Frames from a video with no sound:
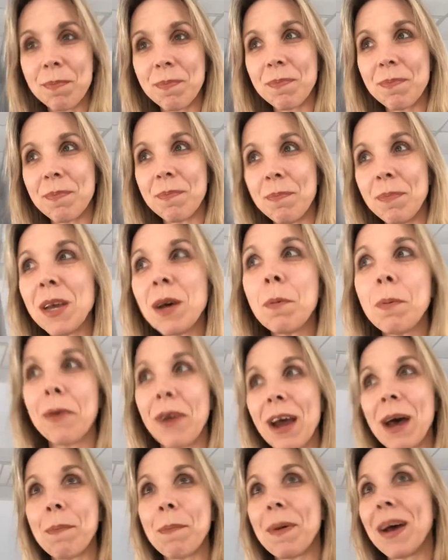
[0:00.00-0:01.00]
meal
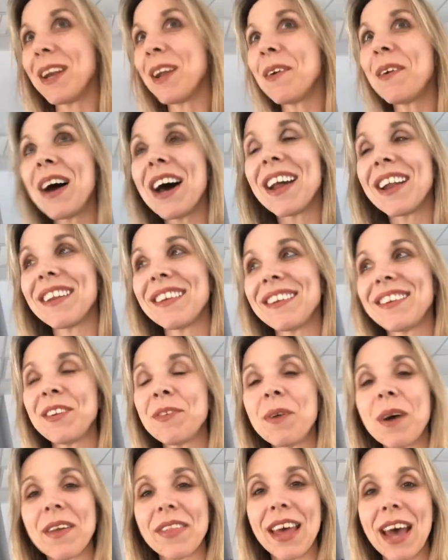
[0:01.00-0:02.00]
prep. I know how to
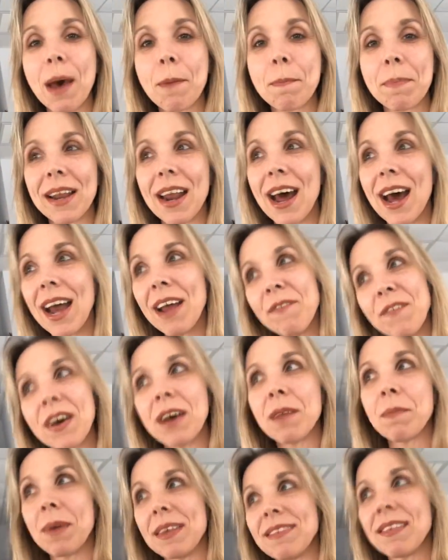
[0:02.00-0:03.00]
do all that. But I
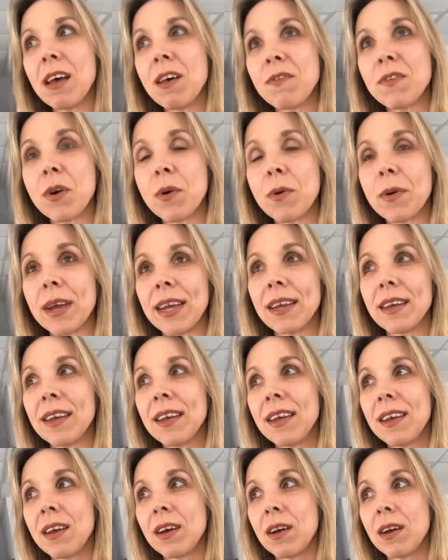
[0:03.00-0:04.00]
found myself going,
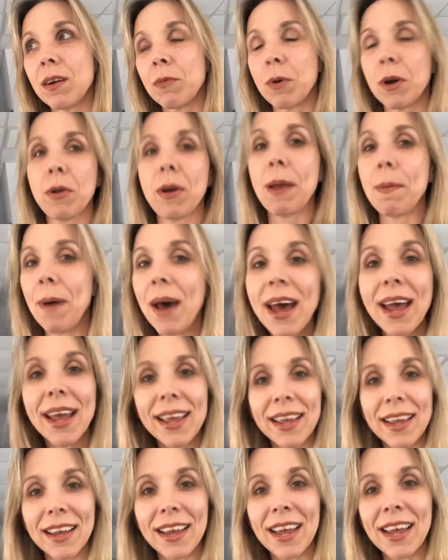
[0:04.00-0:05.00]
what do I buy?